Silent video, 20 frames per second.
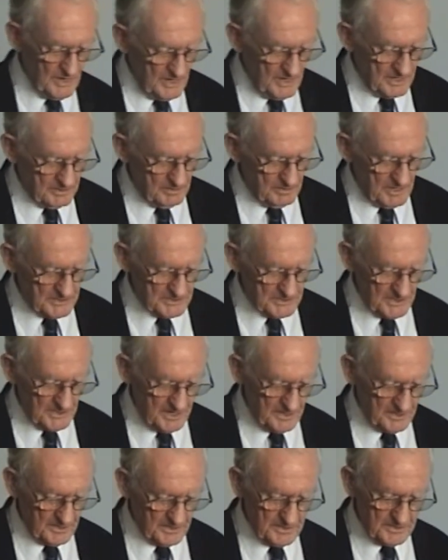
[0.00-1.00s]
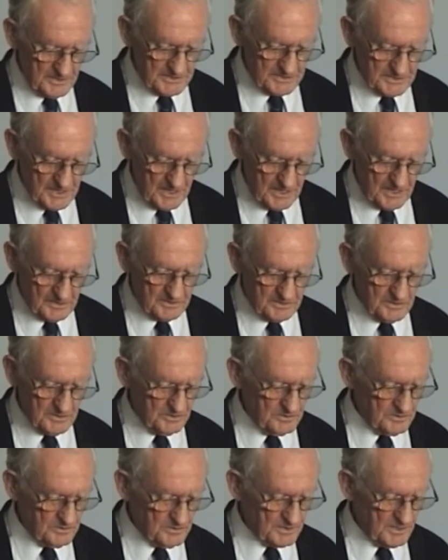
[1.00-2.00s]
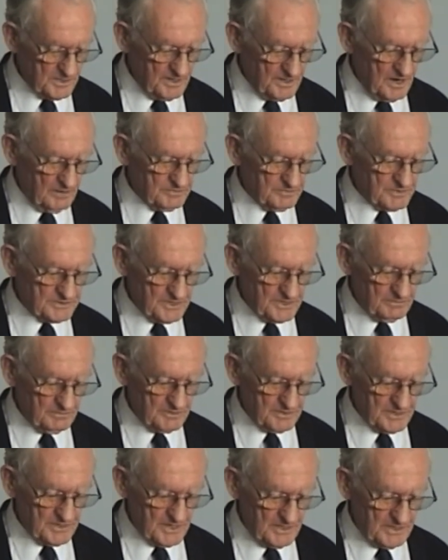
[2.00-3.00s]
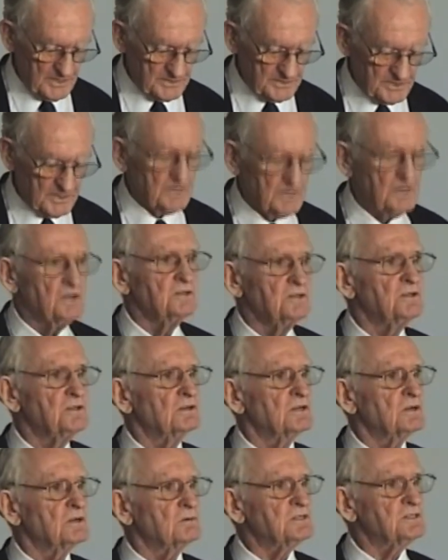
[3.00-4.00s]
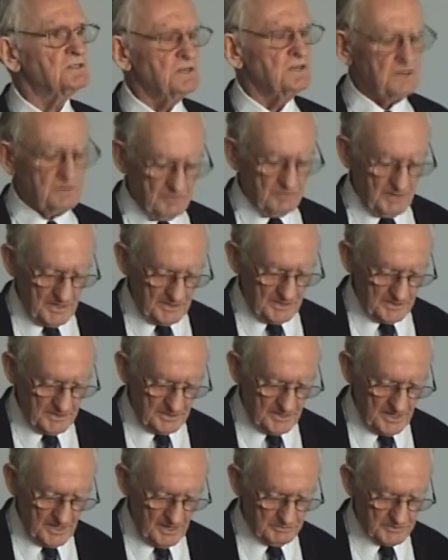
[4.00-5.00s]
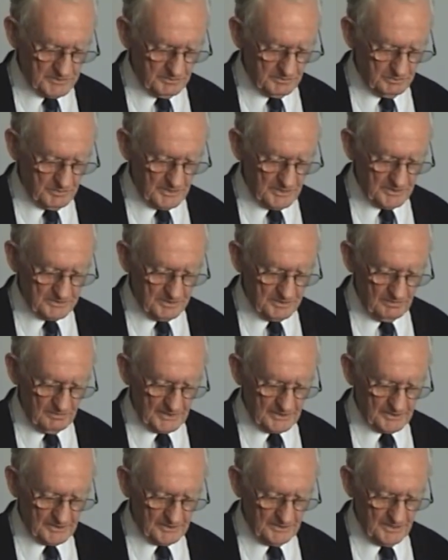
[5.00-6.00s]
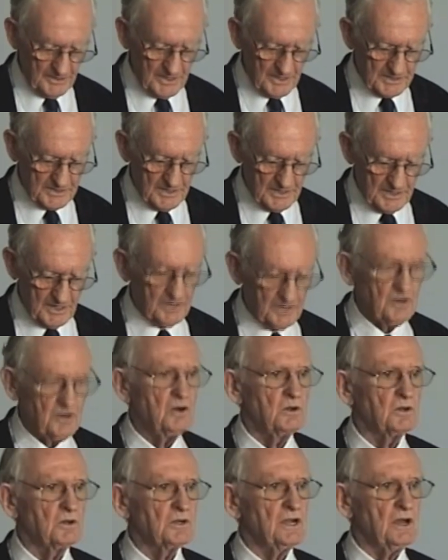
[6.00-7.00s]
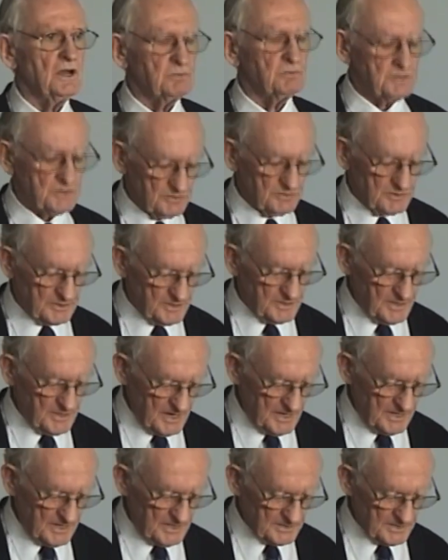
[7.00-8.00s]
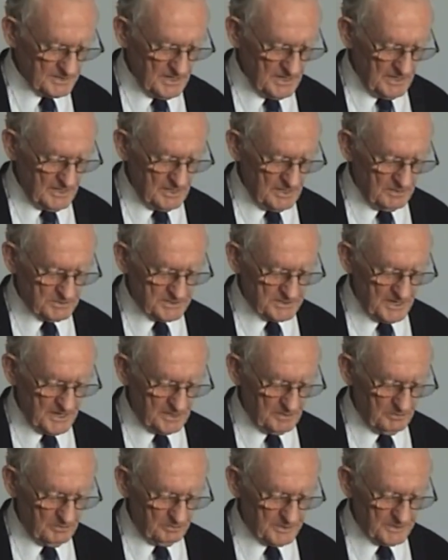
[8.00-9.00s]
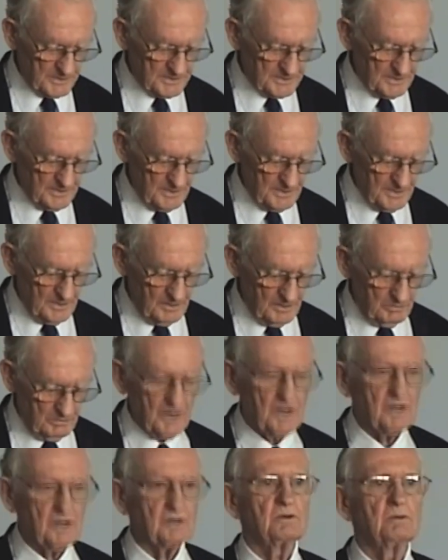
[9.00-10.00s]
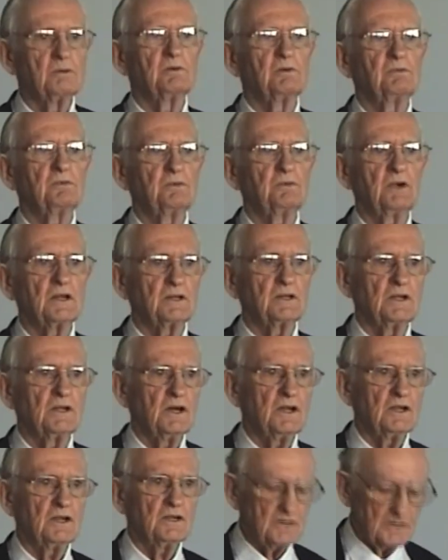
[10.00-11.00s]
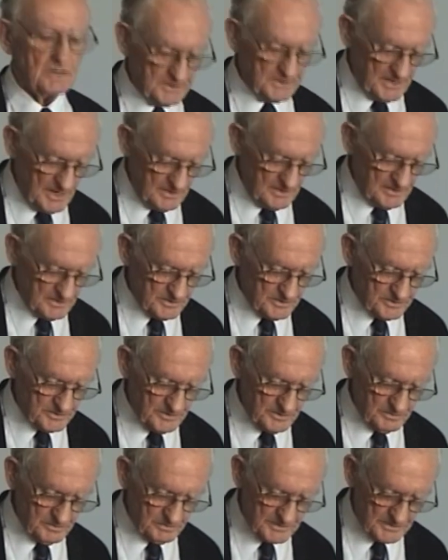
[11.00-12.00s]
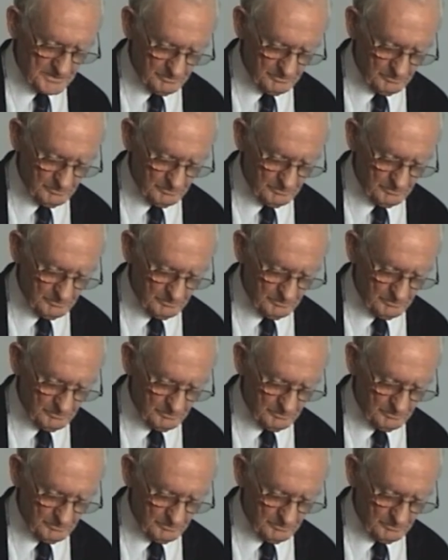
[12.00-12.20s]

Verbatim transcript: He crash landed in sand dunes, and after several days, during which he evaded capture by travelling at night and holding up during the days, he was taken prisoner by a group of frontline Italian troops.